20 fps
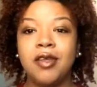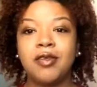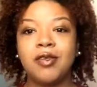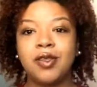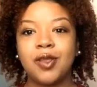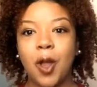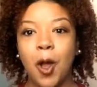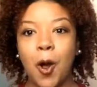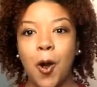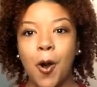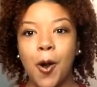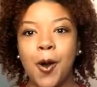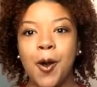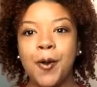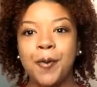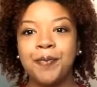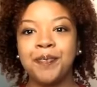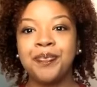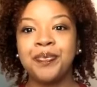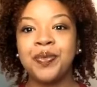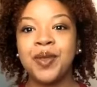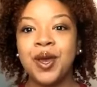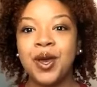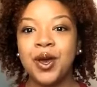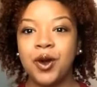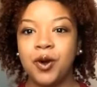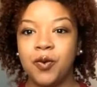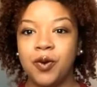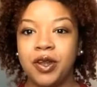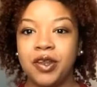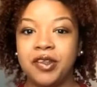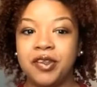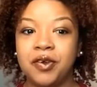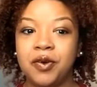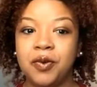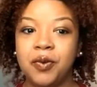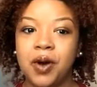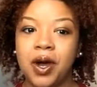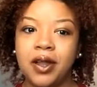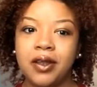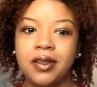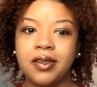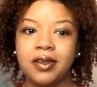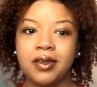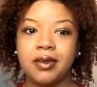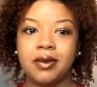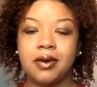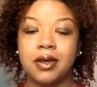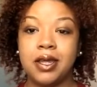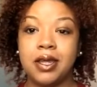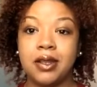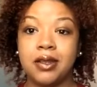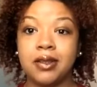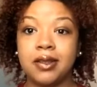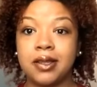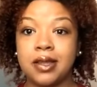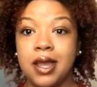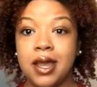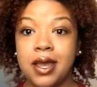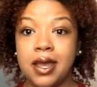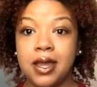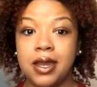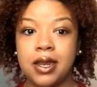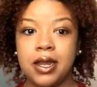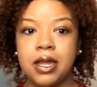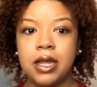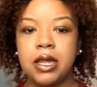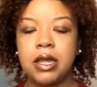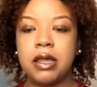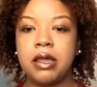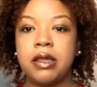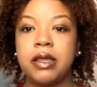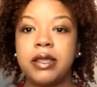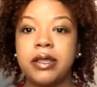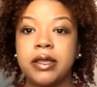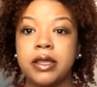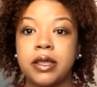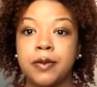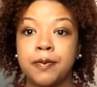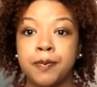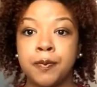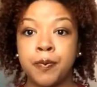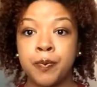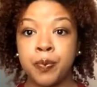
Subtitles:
So what you want to do instead is